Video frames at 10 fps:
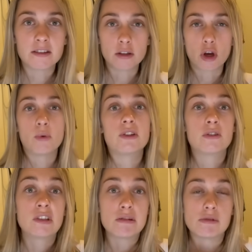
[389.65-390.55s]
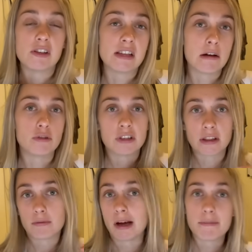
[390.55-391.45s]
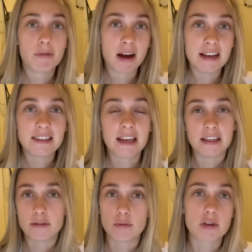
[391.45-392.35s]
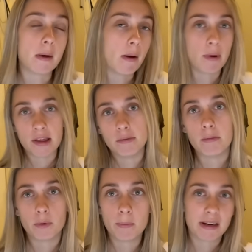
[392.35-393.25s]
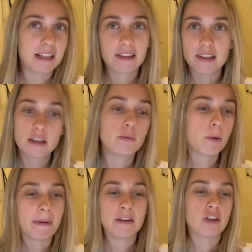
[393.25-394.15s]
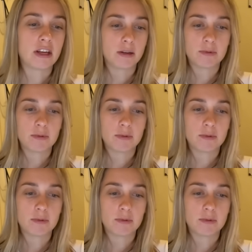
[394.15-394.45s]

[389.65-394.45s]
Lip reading: The goal is still to sell just at the right price. And he talks about why they want more money. This is what Ben Jacobs